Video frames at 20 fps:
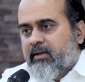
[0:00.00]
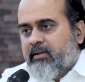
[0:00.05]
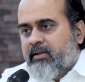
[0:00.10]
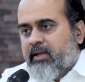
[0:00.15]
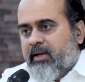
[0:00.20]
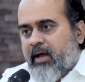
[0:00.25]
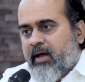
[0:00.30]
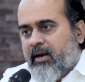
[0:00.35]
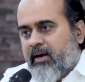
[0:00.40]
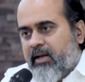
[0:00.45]

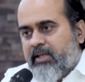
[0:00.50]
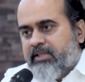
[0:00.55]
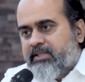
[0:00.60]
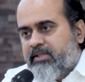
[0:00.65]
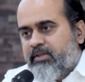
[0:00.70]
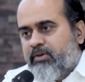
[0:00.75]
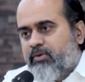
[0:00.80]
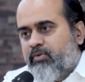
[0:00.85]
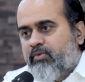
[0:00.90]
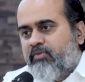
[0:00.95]
that
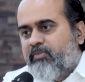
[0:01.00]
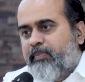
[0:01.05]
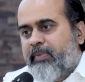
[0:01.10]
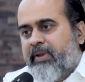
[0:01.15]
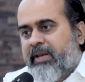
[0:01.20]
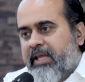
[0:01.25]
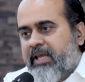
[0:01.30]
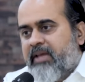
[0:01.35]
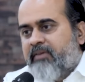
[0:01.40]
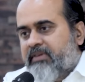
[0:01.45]
unless you
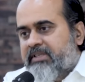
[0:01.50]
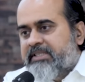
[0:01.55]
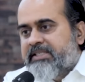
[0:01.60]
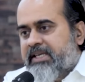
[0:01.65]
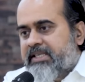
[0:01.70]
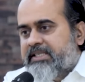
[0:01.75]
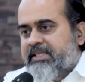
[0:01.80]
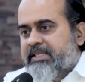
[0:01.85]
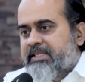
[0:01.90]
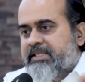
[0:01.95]
believe in
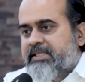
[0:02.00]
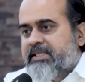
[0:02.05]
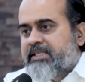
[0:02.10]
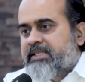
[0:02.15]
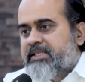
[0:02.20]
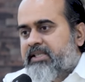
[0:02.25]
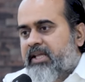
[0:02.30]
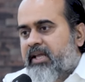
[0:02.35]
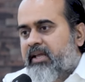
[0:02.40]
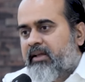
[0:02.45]
such and
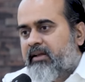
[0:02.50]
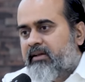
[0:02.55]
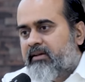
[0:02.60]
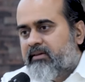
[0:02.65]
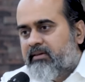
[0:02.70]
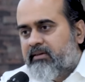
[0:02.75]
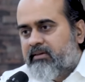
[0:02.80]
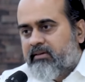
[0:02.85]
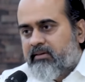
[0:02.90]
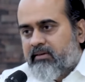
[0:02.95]
such thing,
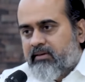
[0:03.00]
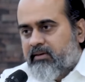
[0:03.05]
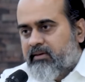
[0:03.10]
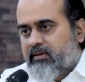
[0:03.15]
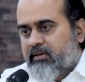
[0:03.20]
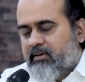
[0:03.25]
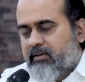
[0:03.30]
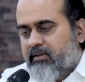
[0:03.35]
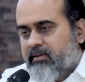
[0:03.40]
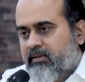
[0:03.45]

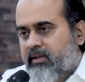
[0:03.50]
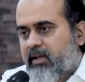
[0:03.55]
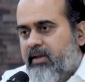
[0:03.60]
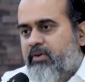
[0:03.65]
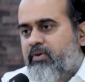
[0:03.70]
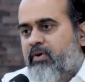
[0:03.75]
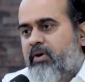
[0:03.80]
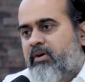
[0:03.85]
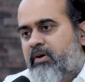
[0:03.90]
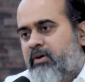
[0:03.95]
then
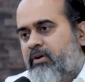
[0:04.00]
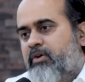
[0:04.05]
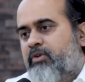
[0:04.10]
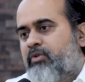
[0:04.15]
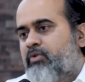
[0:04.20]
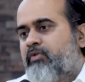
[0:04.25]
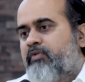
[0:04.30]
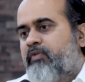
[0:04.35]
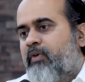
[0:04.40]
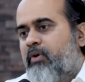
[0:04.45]
you are not a
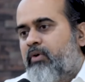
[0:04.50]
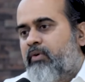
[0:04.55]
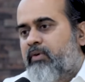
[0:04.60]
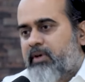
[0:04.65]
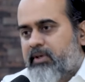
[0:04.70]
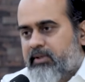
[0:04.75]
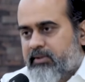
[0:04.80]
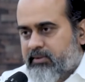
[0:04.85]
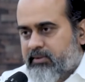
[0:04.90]
true follower.